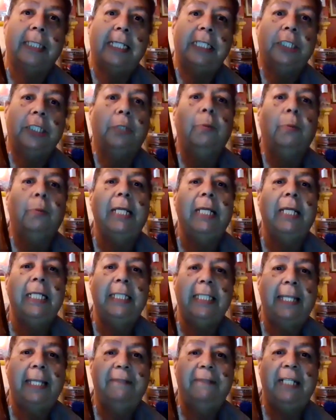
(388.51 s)

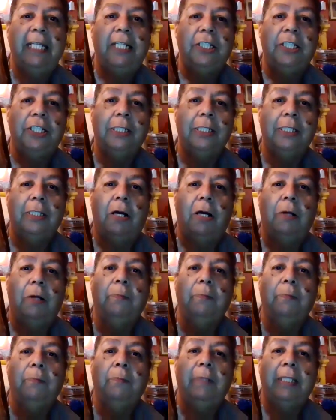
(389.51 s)
27 inches long with
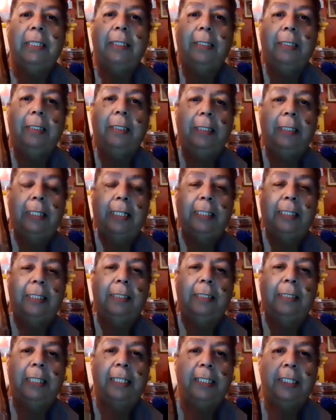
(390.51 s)
the
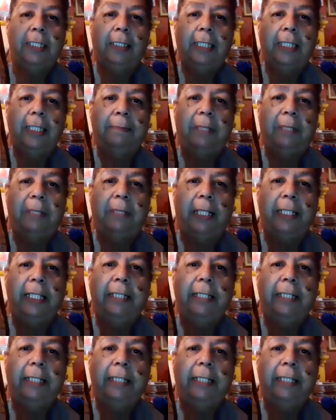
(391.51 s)
dentilium on it.